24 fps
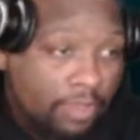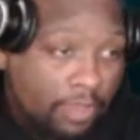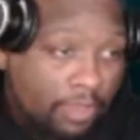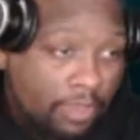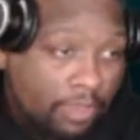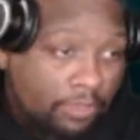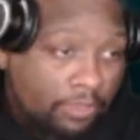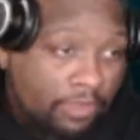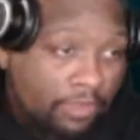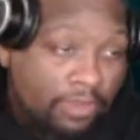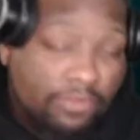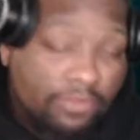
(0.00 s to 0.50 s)

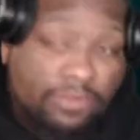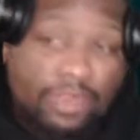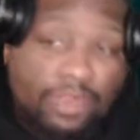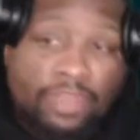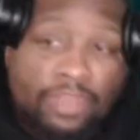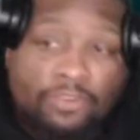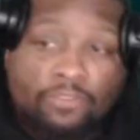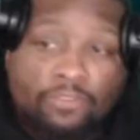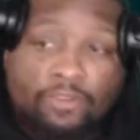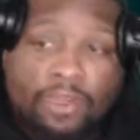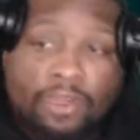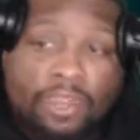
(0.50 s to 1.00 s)
so this
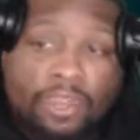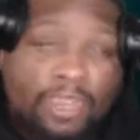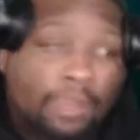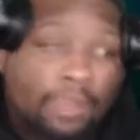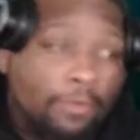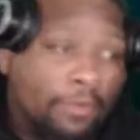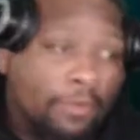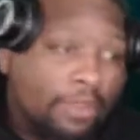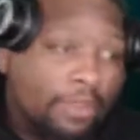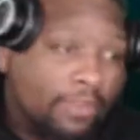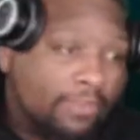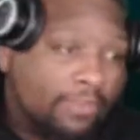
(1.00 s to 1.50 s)
next track I
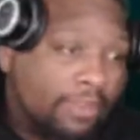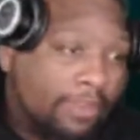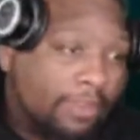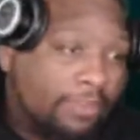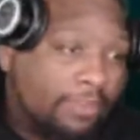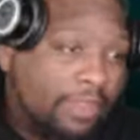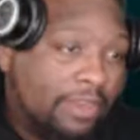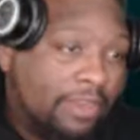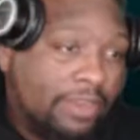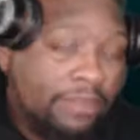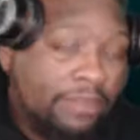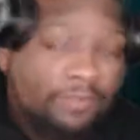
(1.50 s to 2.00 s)
went
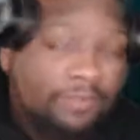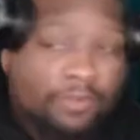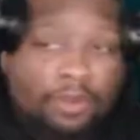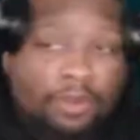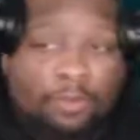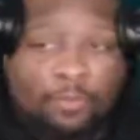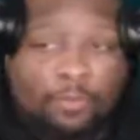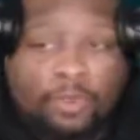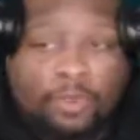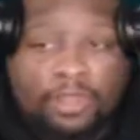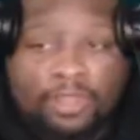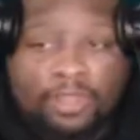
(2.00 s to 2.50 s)
something different.
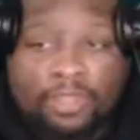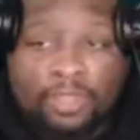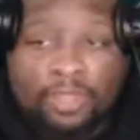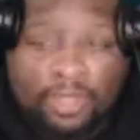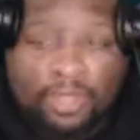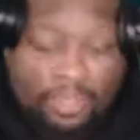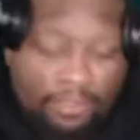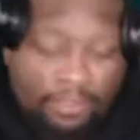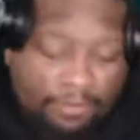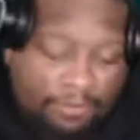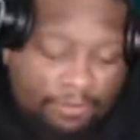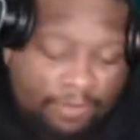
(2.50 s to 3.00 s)
One of the
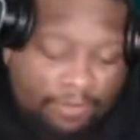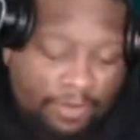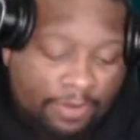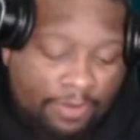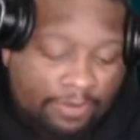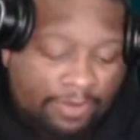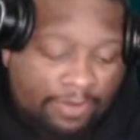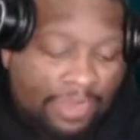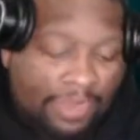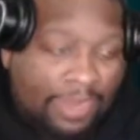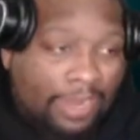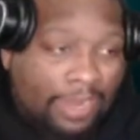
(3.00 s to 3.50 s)
other
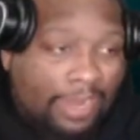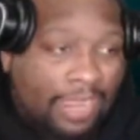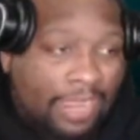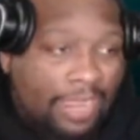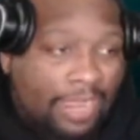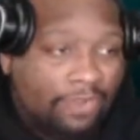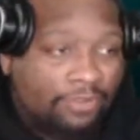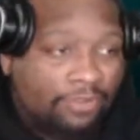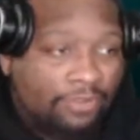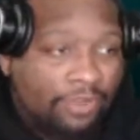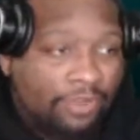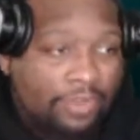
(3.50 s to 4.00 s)
fears I
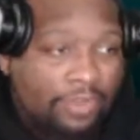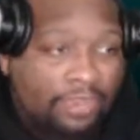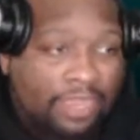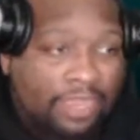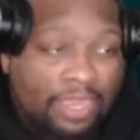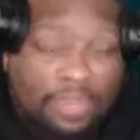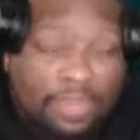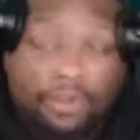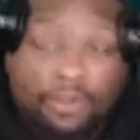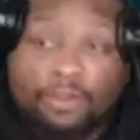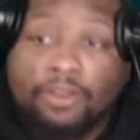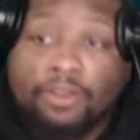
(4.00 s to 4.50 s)
actually
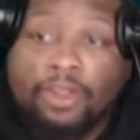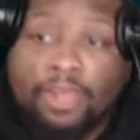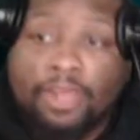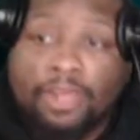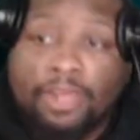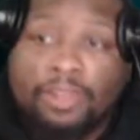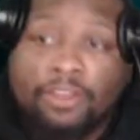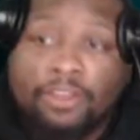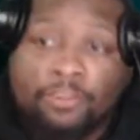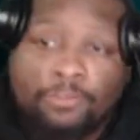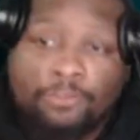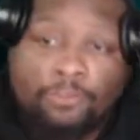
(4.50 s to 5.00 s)
conquered
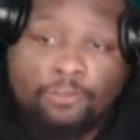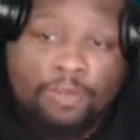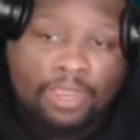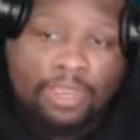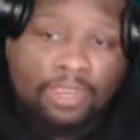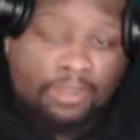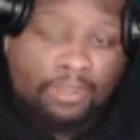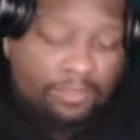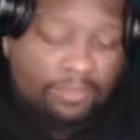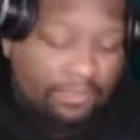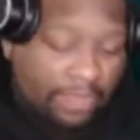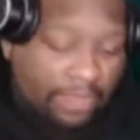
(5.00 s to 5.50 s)
on this
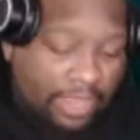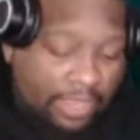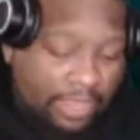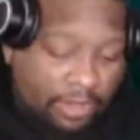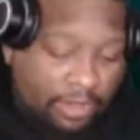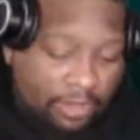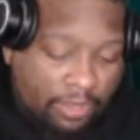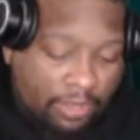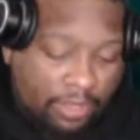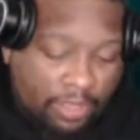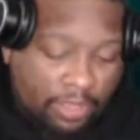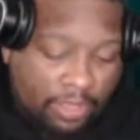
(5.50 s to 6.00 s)
track is that
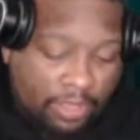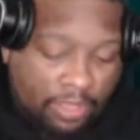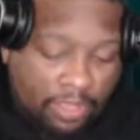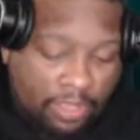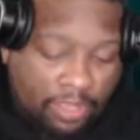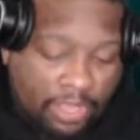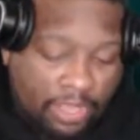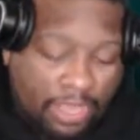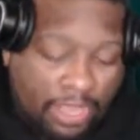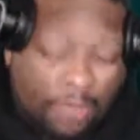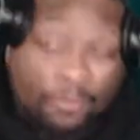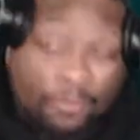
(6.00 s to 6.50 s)

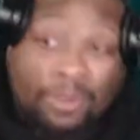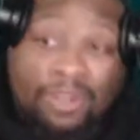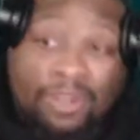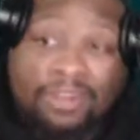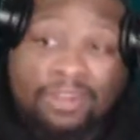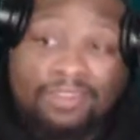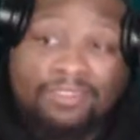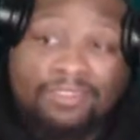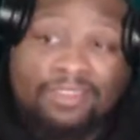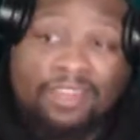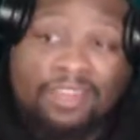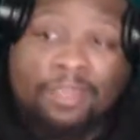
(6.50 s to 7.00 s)
I wanted
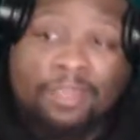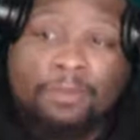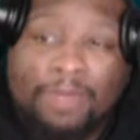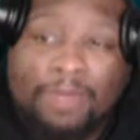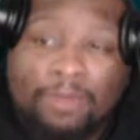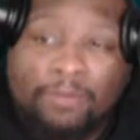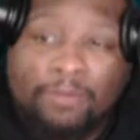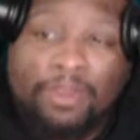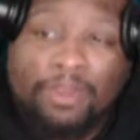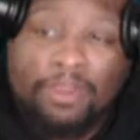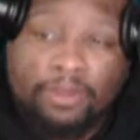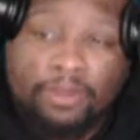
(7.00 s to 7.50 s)
to sing on my
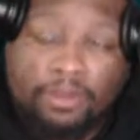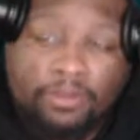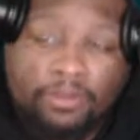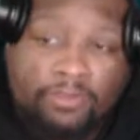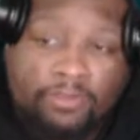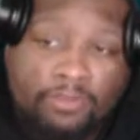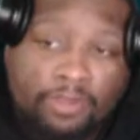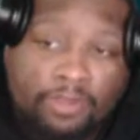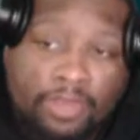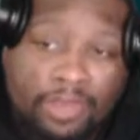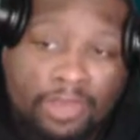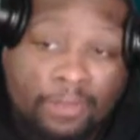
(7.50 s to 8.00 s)

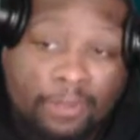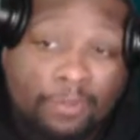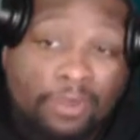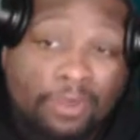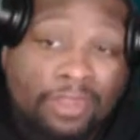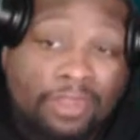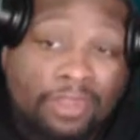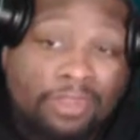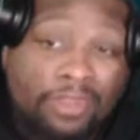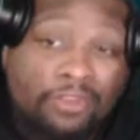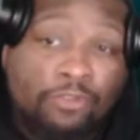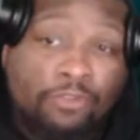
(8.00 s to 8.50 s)
records and I
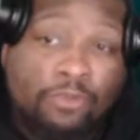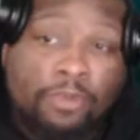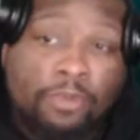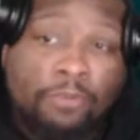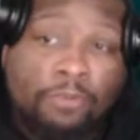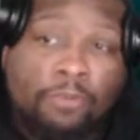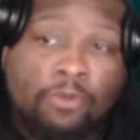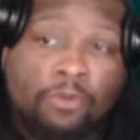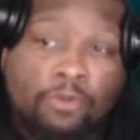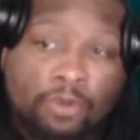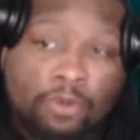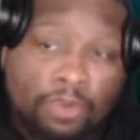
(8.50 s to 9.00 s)
wanted to do it
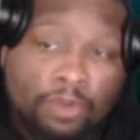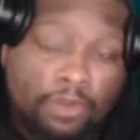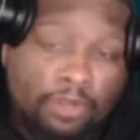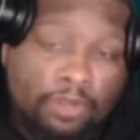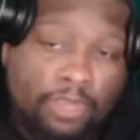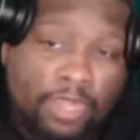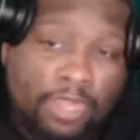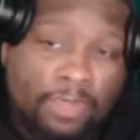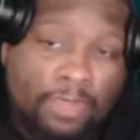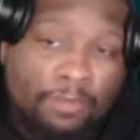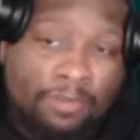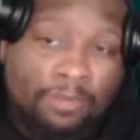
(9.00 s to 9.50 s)
more,
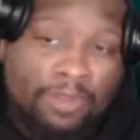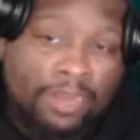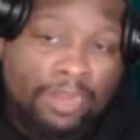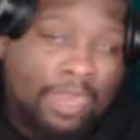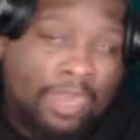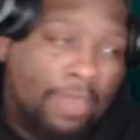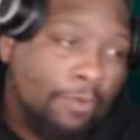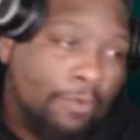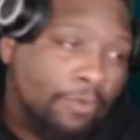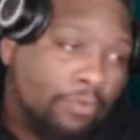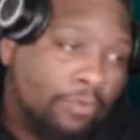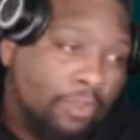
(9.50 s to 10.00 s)
but
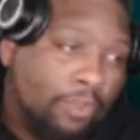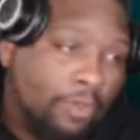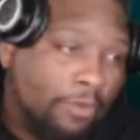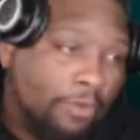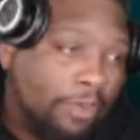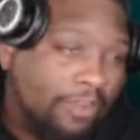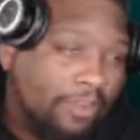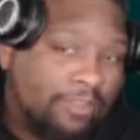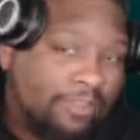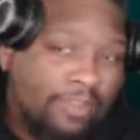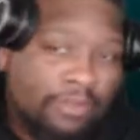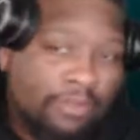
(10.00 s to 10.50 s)
I was
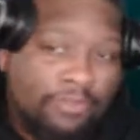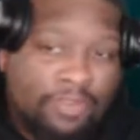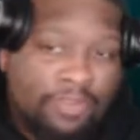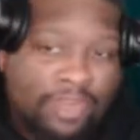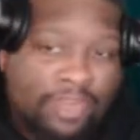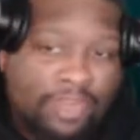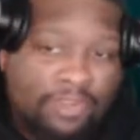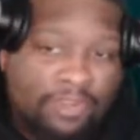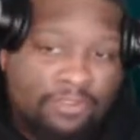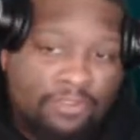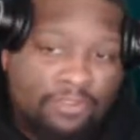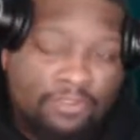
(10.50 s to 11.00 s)
always self
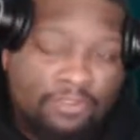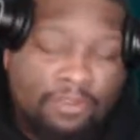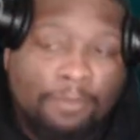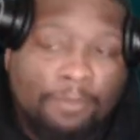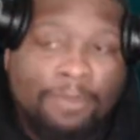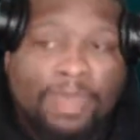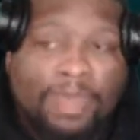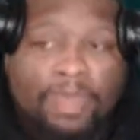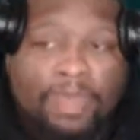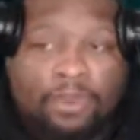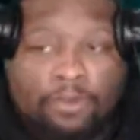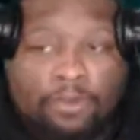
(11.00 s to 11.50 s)
conscious
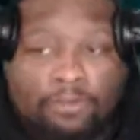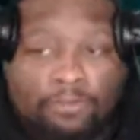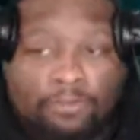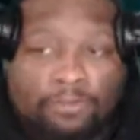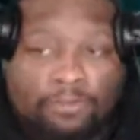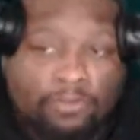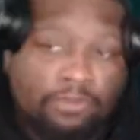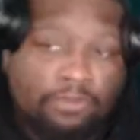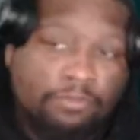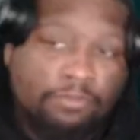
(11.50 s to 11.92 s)
about